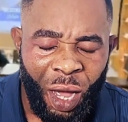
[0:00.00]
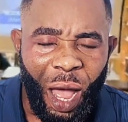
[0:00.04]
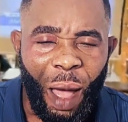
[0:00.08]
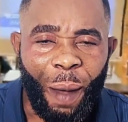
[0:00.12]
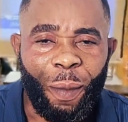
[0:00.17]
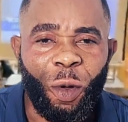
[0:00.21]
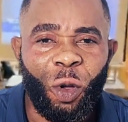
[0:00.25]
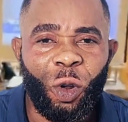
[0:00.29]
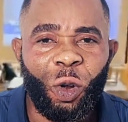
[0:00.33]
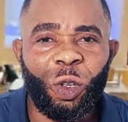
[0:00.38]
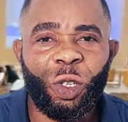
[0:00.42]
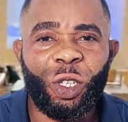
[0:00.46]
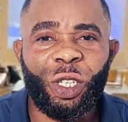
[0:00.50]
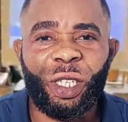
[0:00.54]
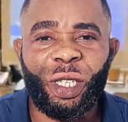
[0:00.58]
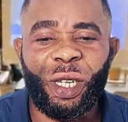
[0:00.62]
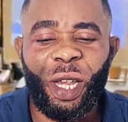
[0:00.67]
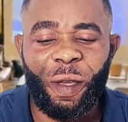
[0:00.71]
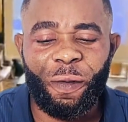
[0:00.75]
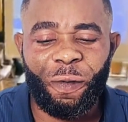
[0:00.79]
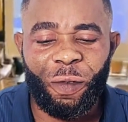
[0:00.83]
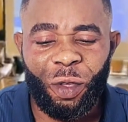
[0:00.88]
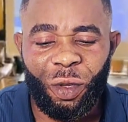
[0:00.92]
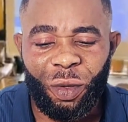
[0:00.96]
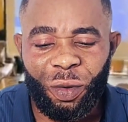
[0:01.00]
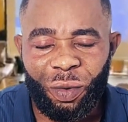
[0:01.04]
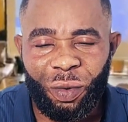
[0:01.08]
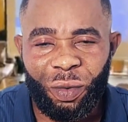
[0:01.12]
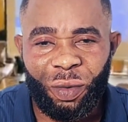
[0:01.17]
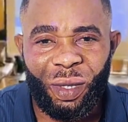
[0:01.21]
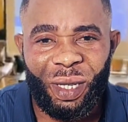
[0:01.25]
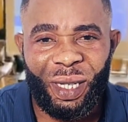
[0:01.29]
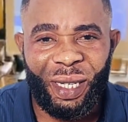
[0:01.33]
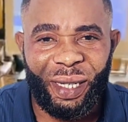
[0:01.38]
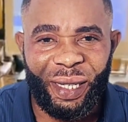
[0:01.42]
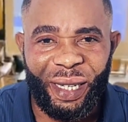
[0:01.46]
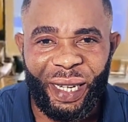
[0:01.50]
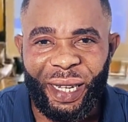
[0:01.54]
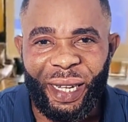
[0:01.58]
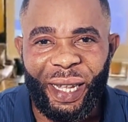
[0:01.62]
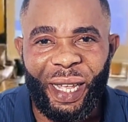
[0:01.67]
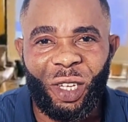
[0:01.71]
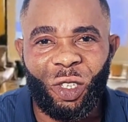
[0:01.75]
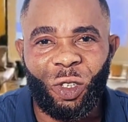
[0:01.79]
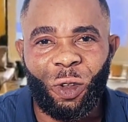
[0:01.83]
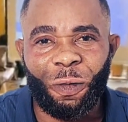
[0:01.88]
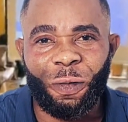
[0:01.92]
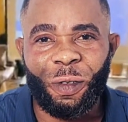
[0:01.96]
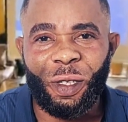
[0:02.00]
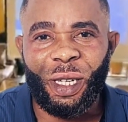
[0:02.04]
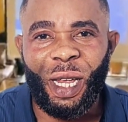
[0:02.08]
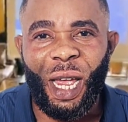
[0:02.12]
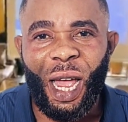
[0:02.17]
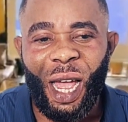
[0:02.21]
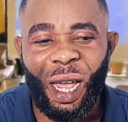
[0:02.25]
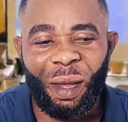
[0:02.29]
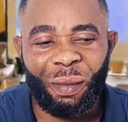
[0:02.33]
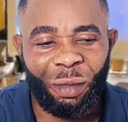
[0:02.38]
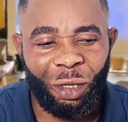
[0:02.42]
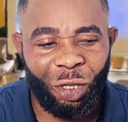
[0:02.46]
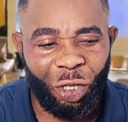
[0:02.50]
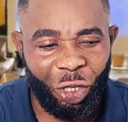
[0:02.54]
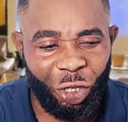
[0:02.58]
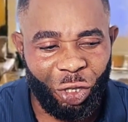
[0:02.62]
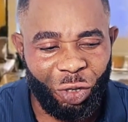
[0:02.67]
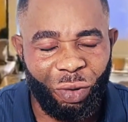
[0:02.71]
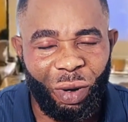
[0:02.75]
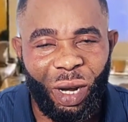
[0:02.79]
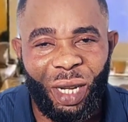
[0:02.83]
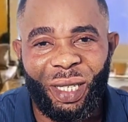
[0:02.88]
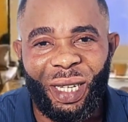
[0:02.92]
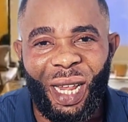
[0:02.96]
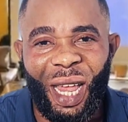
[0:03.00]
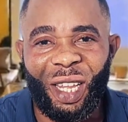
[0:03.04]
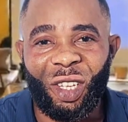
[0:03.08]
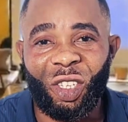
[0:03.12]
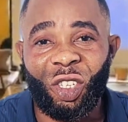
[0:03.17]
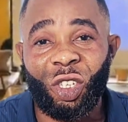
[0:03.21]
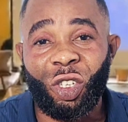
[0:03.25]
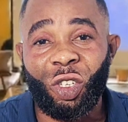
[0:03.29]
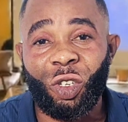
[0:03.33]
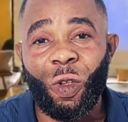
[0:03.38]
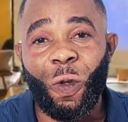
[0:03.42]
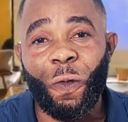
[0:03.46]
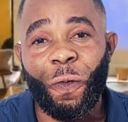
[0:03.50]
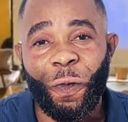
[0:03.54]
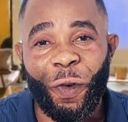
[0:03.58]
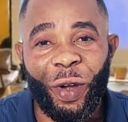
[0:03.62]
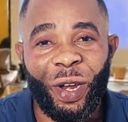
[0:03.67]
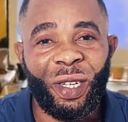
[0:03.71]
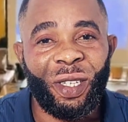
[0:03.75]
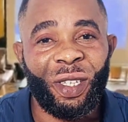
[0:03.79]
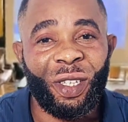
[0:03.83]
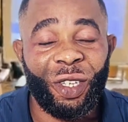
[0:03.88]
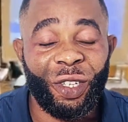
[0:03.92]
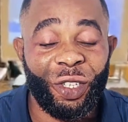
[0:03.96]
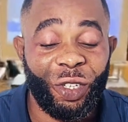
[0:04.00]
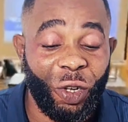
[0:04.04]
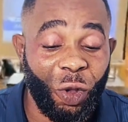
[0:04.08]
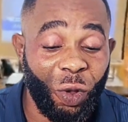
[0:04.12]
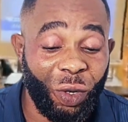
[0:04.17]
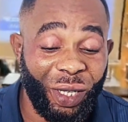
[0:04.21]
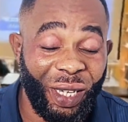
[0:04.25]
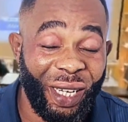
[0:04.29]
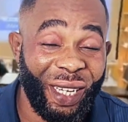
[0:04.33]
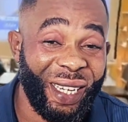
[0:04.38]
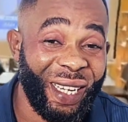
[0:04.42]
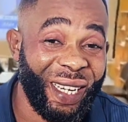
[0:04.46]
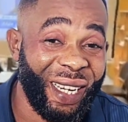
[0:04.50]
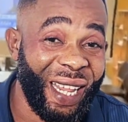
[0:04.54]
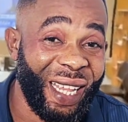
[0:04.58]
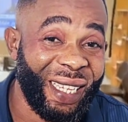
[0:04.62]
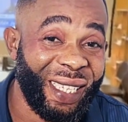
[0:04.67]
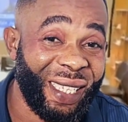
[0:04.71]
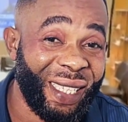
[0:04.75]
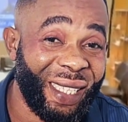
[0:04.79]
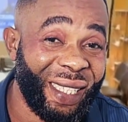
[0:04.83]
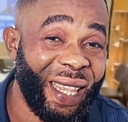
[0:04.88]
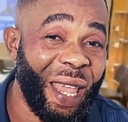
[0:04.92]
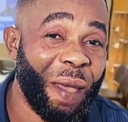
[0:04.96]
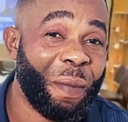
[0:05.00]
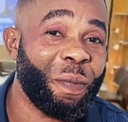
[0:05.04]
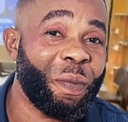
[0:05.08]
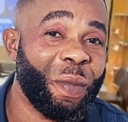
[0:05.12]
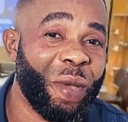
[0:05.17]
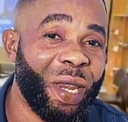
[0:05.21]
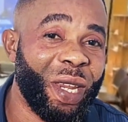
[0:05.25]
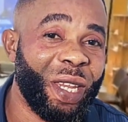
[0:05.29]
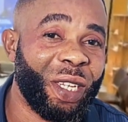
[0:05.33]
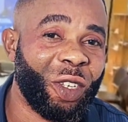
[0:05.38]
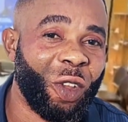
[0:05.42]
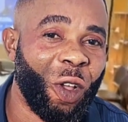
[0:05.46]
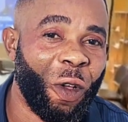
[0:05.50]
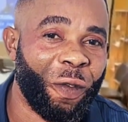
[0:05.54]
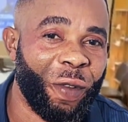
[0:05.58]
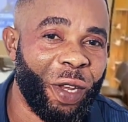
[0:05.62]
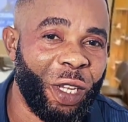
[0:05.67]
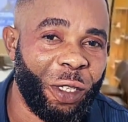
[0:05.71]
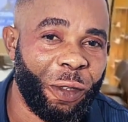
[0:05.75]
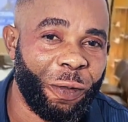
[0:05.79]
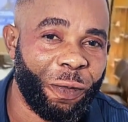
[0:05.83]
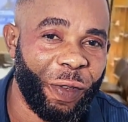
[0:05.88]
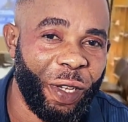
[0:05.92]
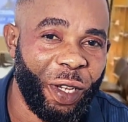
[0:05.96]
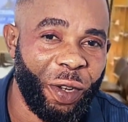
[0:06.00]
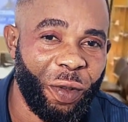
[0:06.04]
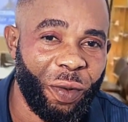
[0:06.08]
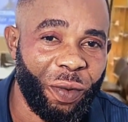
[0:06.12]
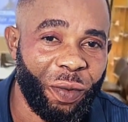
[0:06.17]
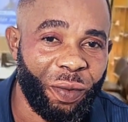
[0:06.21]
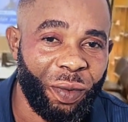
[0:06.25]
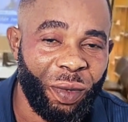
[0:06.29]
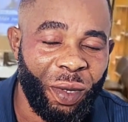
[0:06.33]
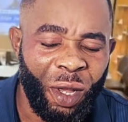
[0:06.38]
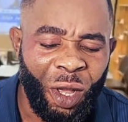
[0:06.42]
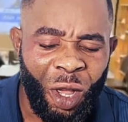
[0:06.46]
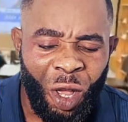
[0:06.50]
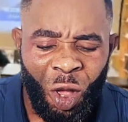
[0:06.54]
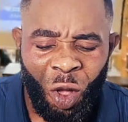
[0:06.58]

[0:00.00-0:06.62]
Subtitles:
I'm going to save you decades of time, stress, and suffering just in the next 10 minutes of this video.